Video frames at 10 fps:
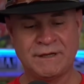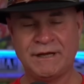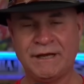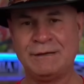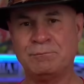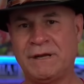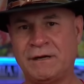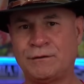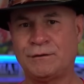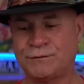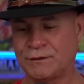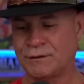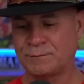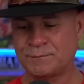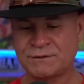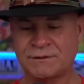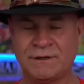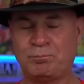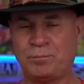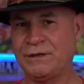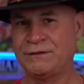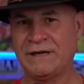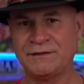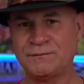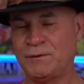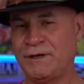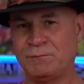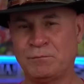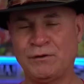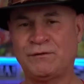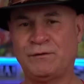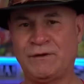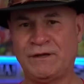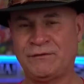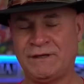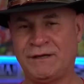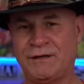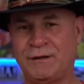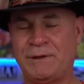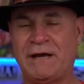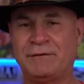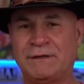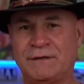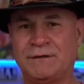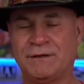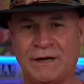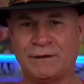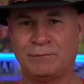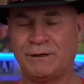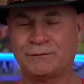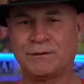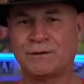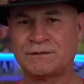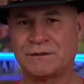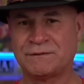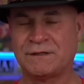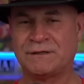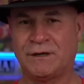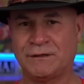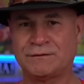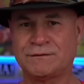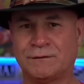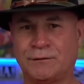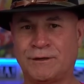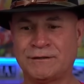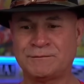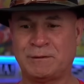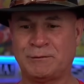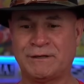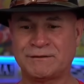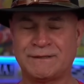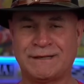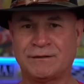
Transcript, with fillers: and medical terms, but that's what most of us end up having to do. We don't turn ourselves into doctors and lawyers, but we understand our